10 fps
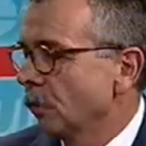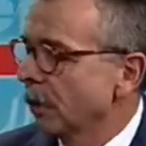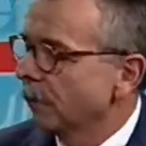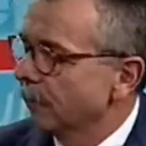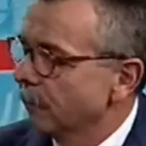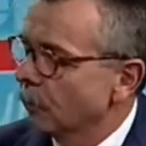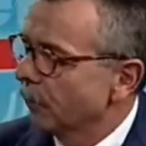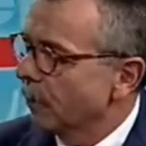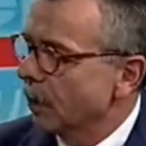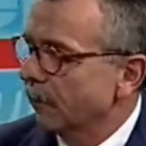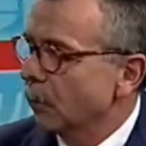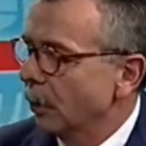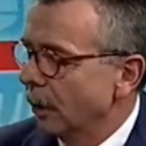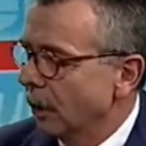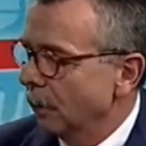we're from the
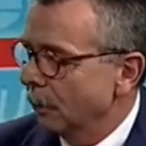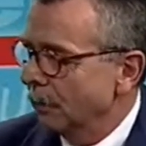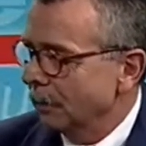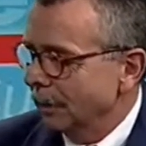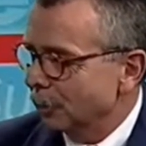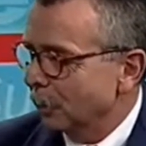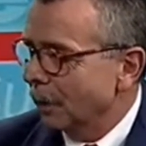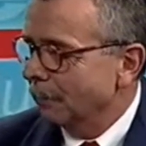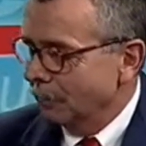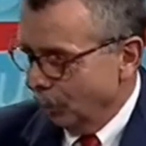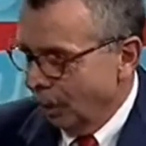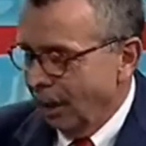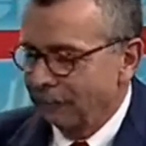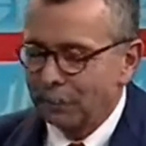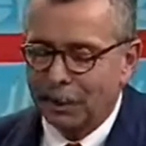government, we're here to help you, and it's become, well, you're
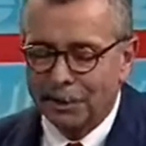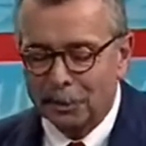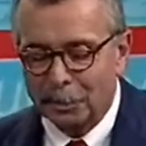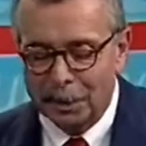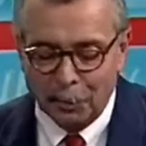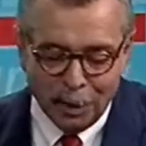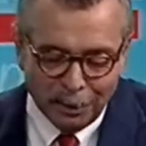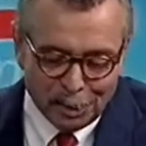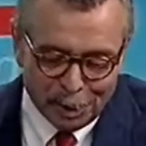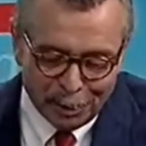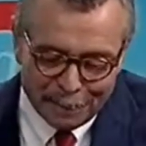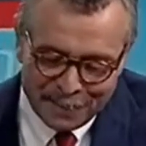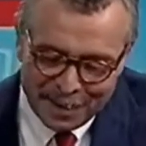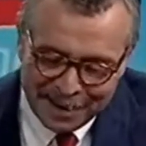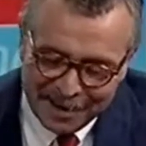laughing because it's become quite the joke.
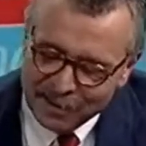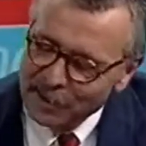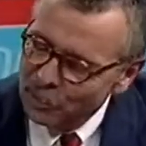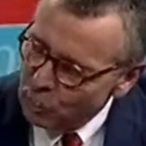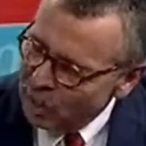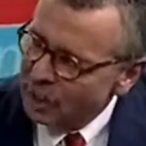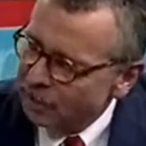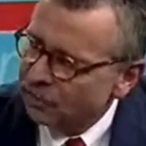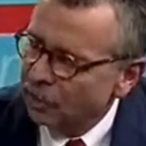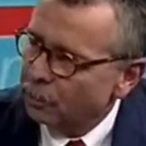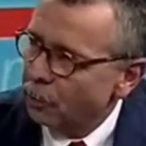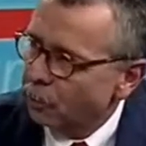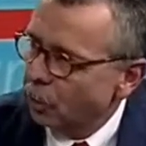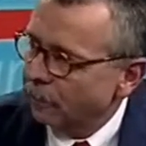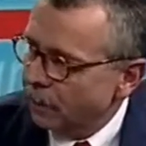What is the
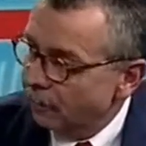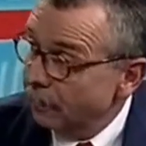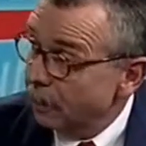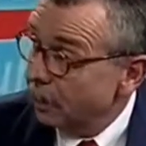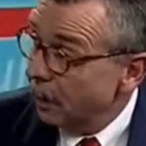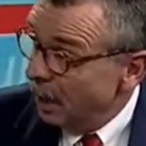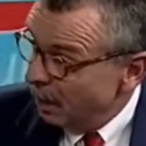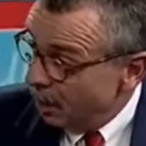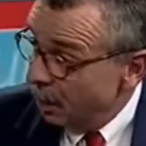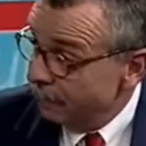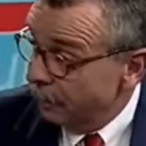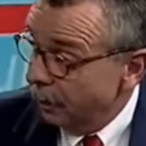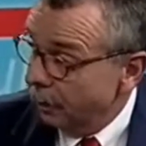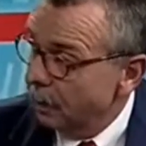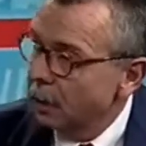appropriate role of government and the
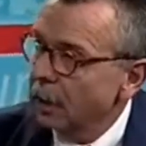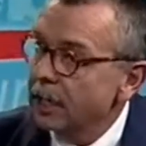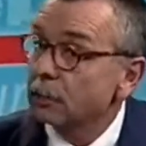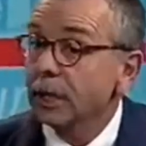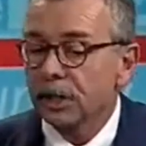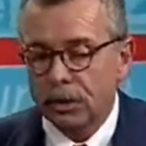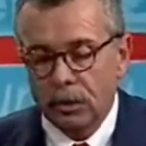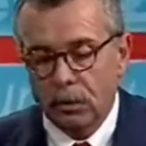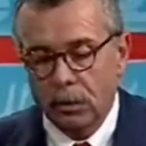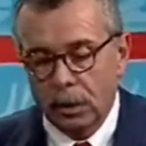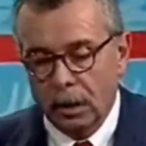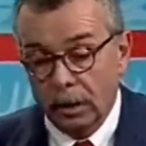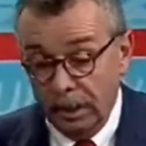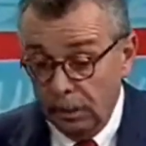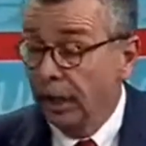governor as it relates to,
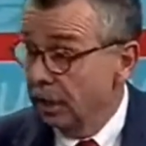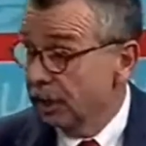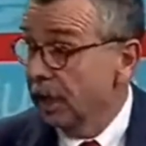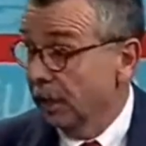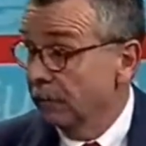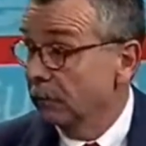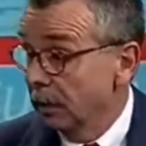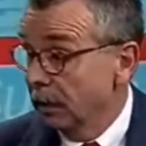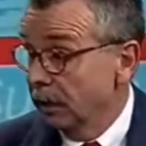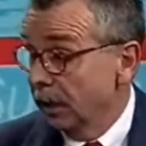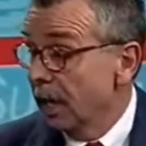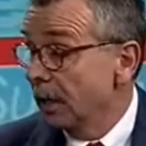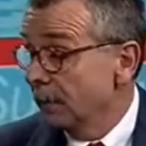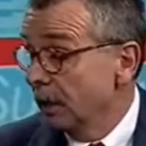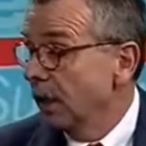at a state level, the
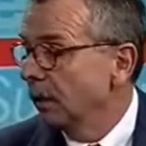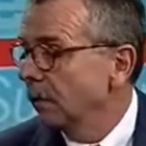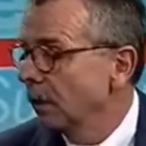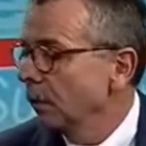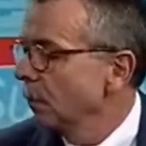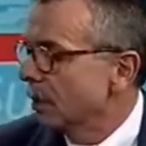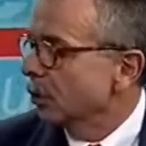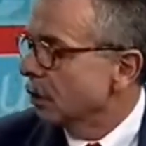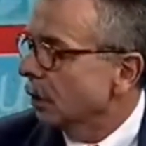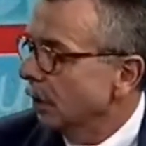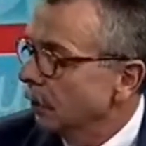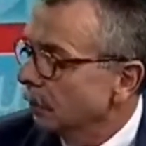economy and the business climate?